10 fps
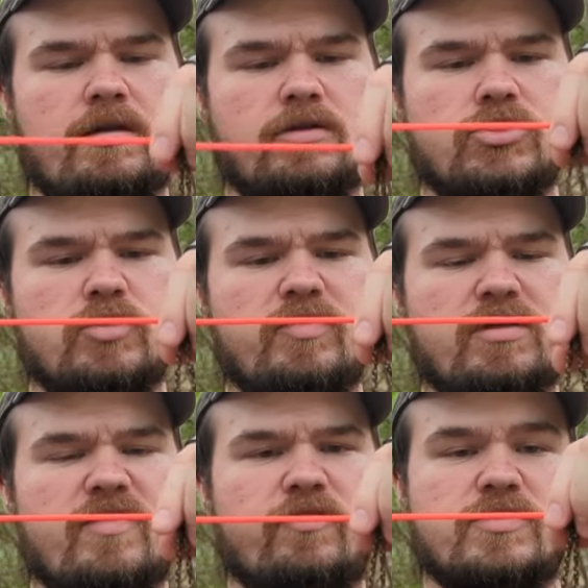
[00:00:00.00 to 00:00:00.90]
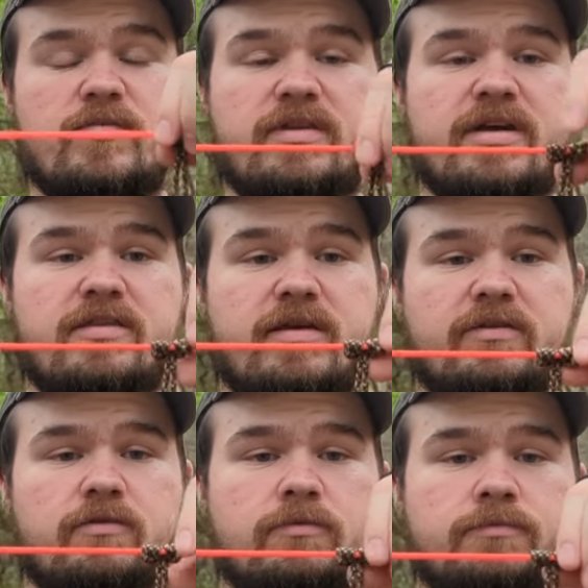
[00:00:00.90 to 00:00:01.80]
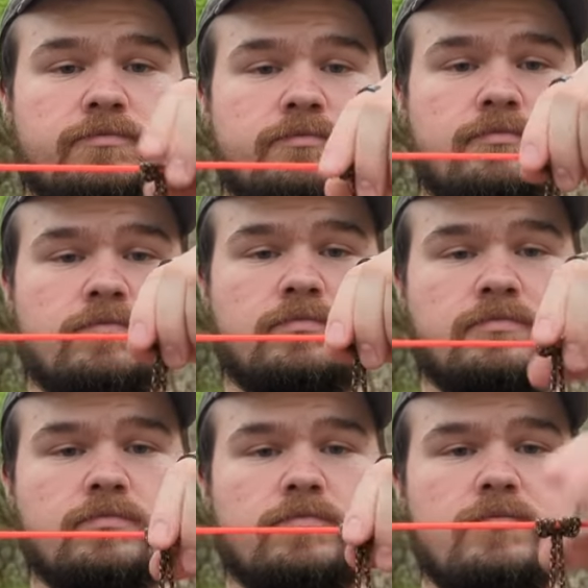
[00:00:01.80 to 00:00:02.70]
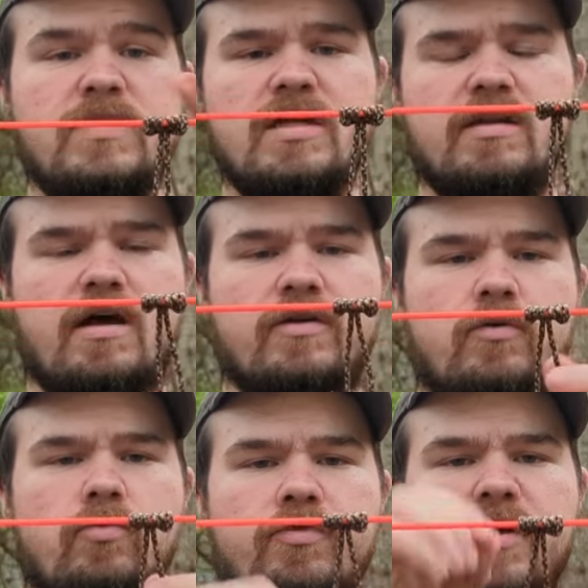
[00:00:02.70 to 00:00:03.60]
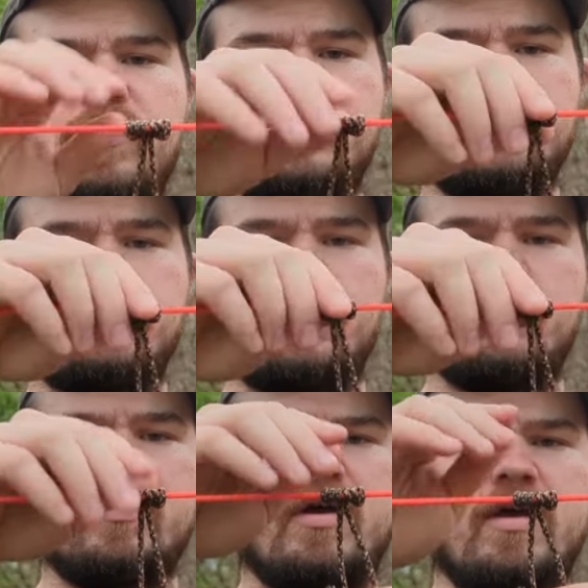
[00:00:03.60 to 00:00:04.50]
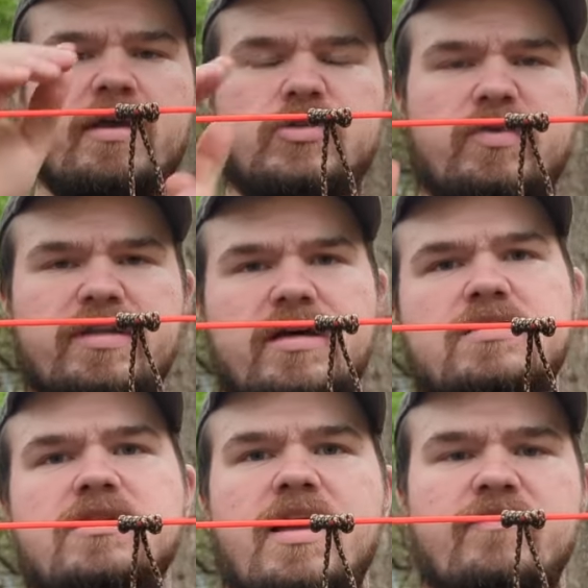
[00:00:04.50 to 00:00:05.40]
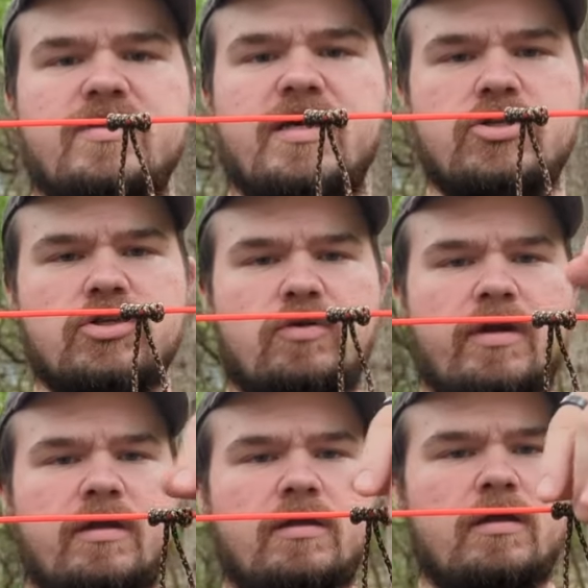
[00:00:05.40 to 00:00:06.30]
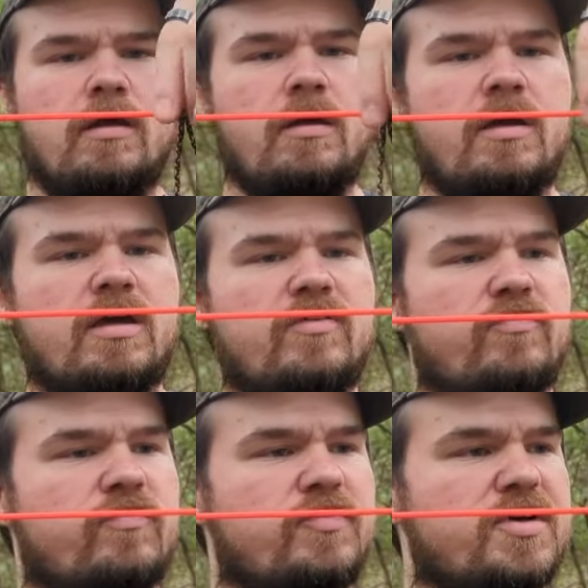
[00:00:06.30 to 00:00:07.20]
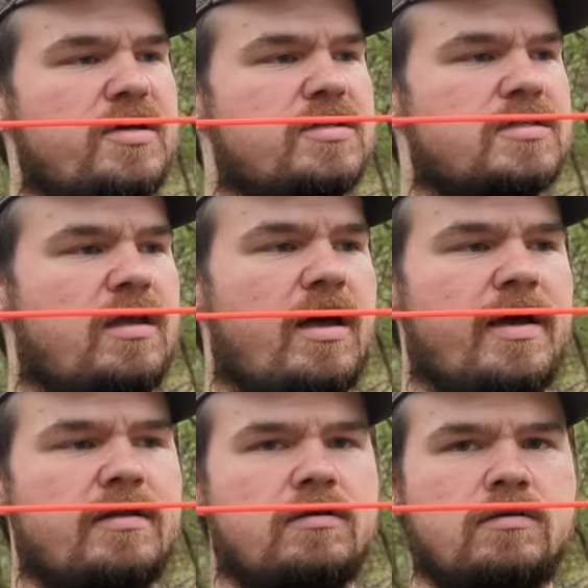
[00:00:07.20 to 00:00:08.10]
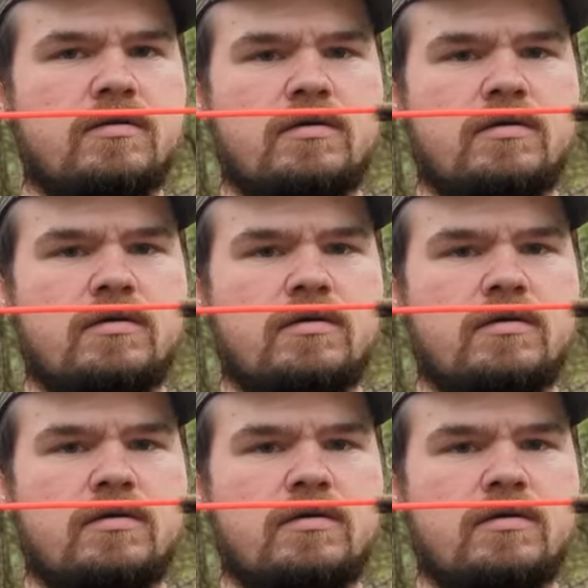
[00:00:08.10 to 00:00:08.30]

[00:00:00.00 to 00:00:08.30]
and you should be left with something like this. Now the cool thing with this rope is when it doesn't have tension on it, it can free slide